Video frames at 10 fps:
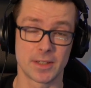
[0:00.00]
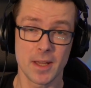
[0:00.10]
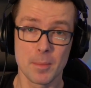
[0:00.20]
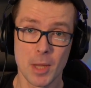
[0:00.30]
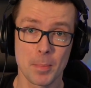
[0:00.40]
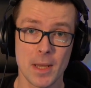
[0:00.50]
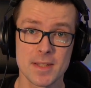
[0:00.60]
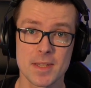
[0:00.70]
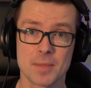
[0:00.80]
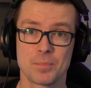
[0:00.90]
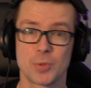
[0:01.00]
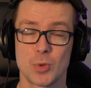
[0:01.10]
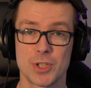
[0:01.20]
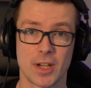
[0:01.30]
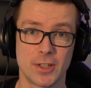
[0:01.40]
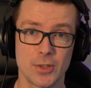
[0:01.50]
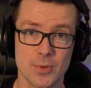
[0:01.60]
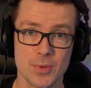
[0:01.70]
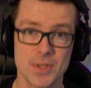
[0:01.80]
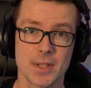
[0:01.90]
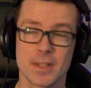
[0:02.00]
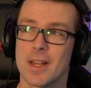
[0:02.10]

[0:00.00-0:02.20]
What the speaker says: thermal pads, which I used.